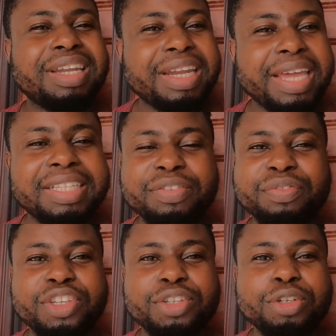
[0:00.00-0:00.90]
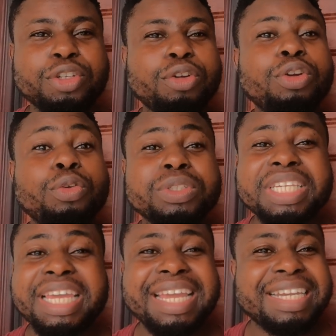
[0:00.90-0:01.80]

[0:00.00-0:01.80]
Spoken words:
Like the video. You don't lose